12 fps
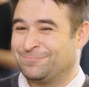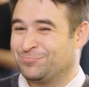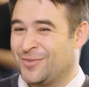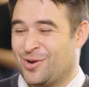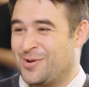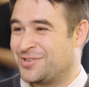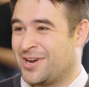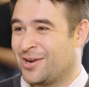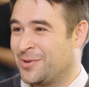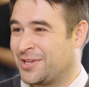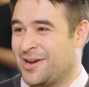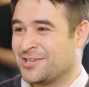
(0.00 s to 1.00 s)
you know, we were
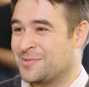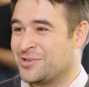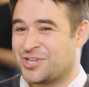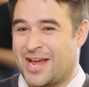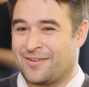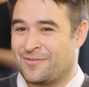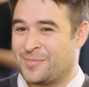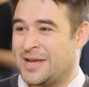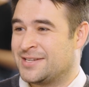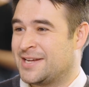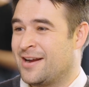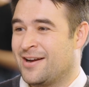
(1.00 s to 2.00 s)
talking with Cosmo Jang from
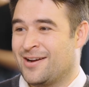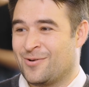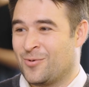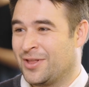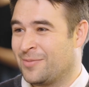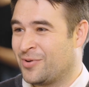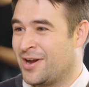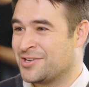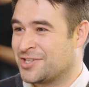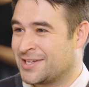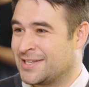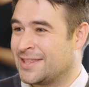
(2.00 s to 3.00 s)
Pantera, one of the
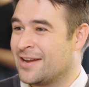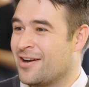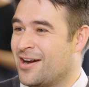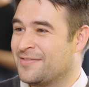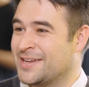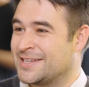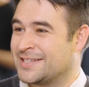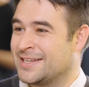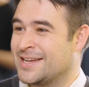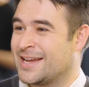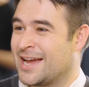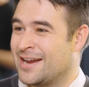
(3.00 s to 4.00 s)
projects that they're
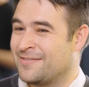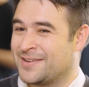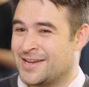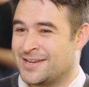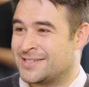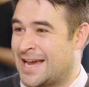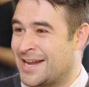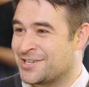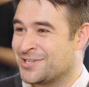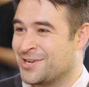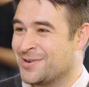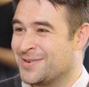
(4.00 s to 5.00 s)
obviously kind of
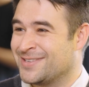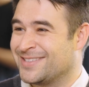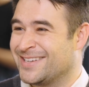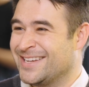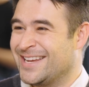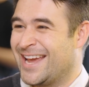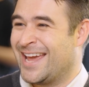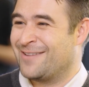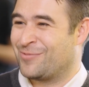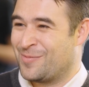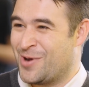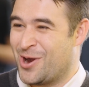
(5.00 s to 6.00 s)
attached to
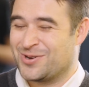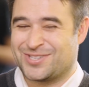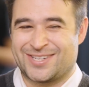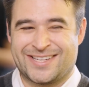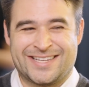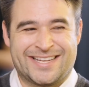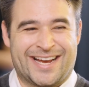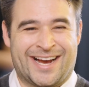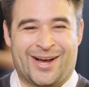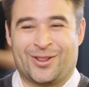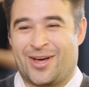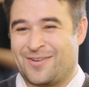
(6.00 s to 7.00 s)
and promote.
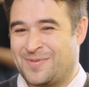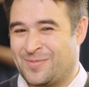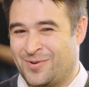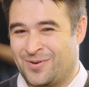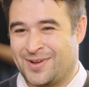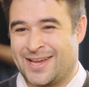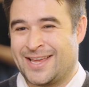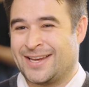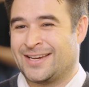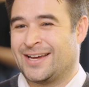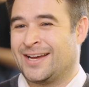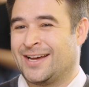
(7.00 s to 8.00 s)
A lot of people
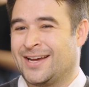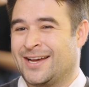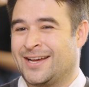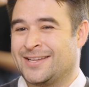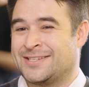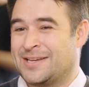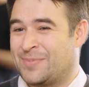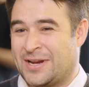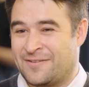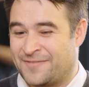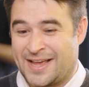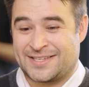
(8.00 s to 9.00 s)
in deep in
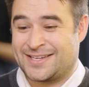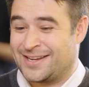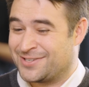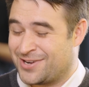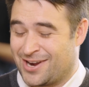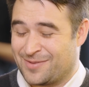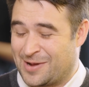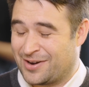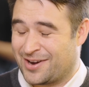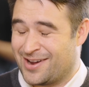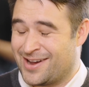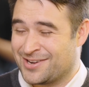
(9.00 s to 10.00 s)
investing talk
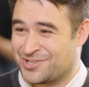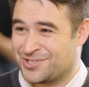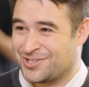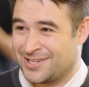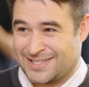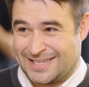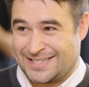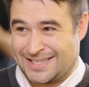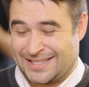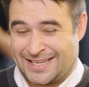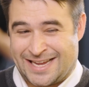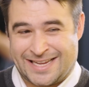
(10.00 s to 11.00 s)
about Akash
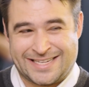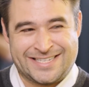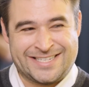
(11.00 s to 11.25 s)
consistently.